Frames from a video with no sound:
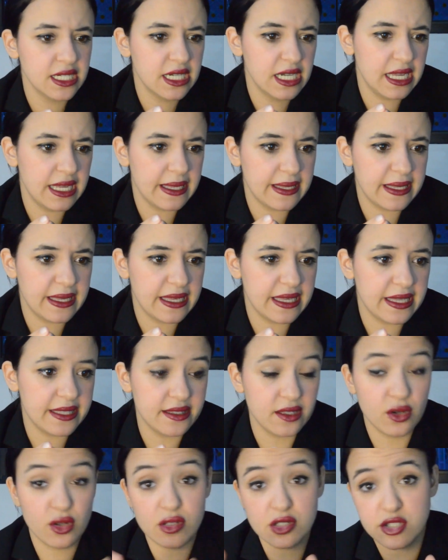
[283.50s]
And
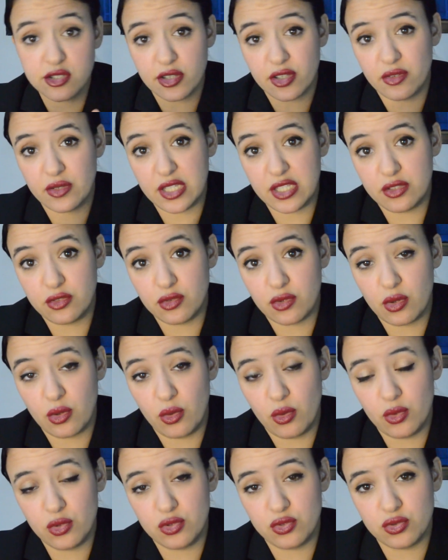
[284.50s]
also you need
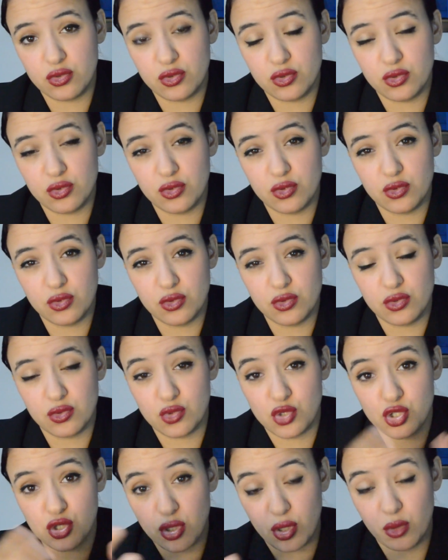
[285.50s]
to
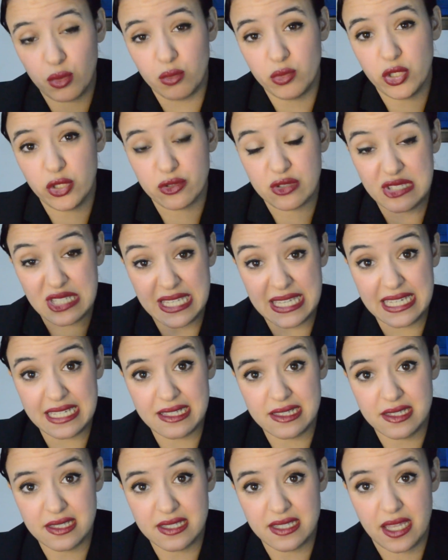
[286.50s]
show your
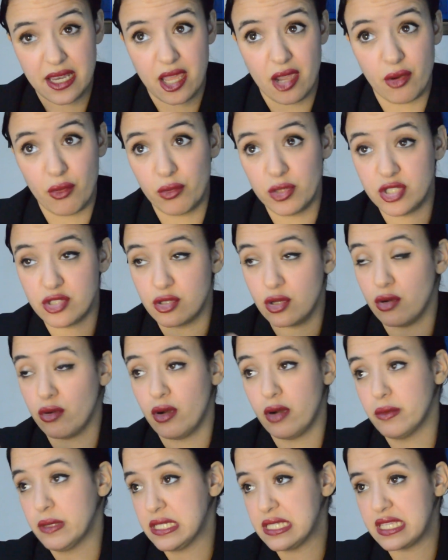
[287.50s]
skills, and how we show
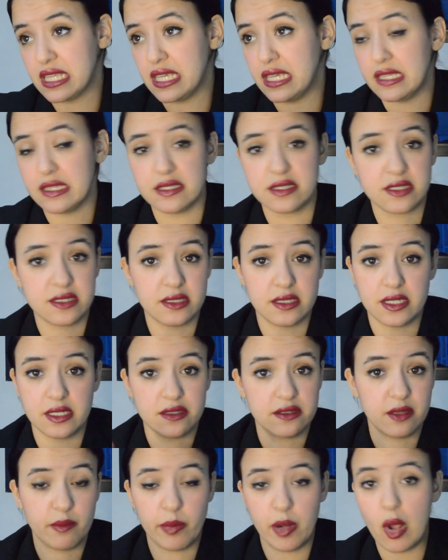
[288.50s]
our skills:
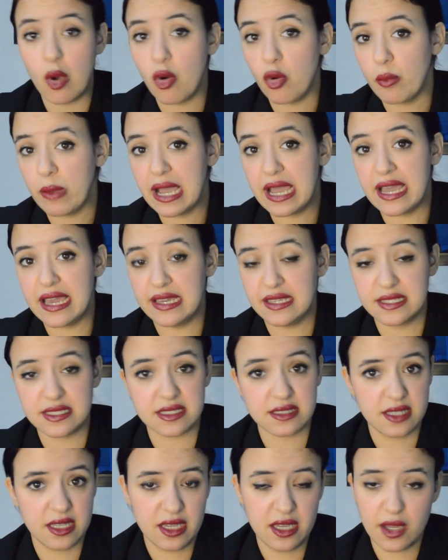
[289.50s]

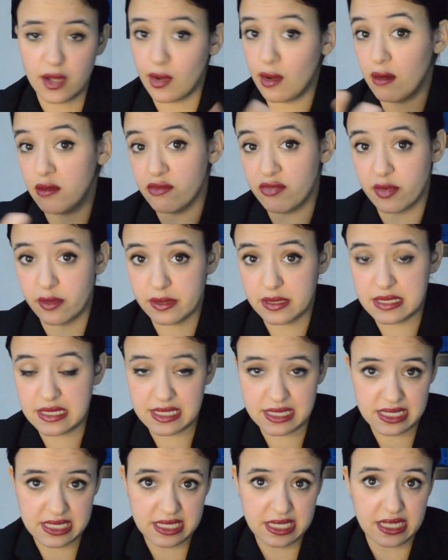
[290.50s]
diplomas,
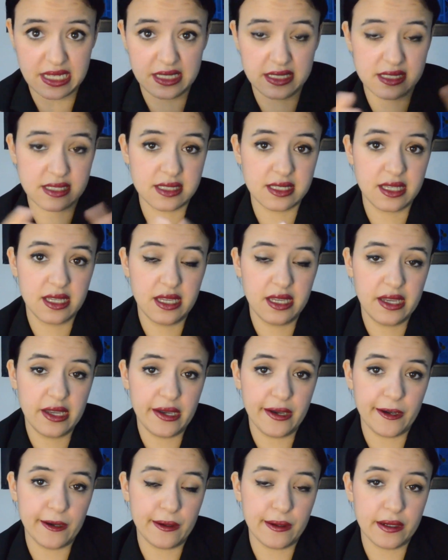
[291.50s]
conferences,
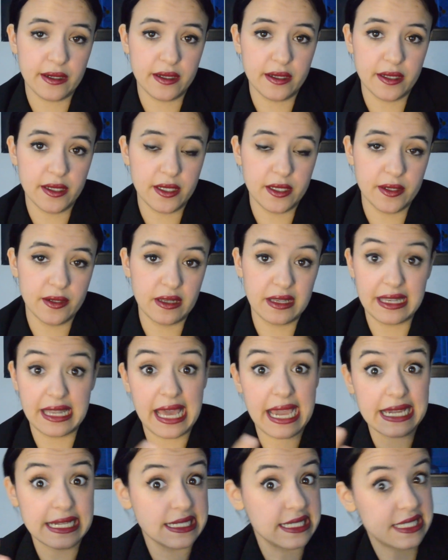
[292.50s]

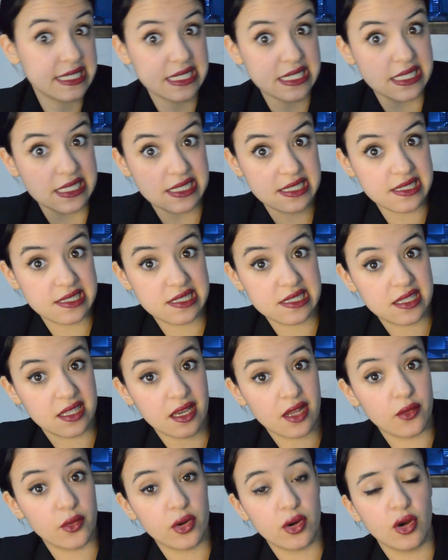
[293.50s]
license in
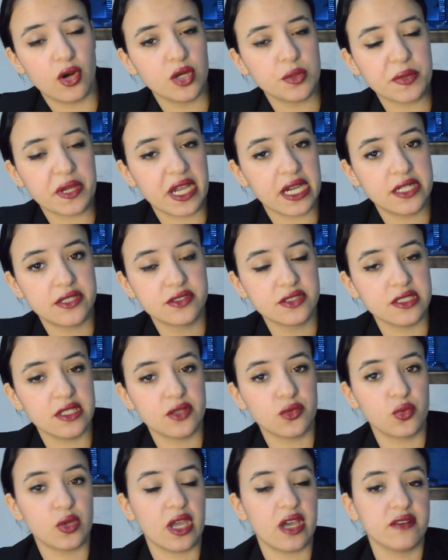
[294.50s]
our home country,
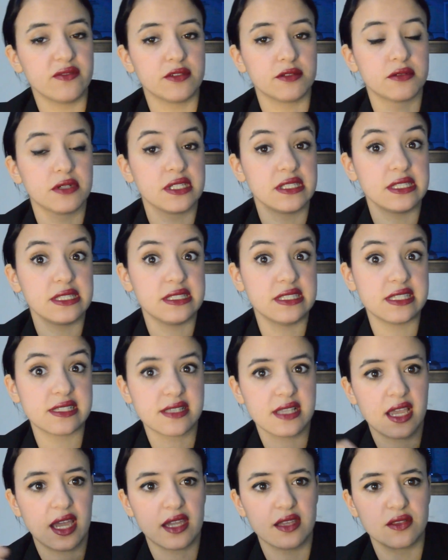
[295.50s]
that we have already this
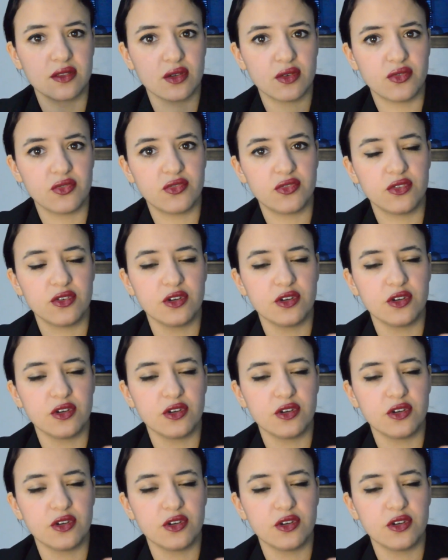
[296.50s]
kind of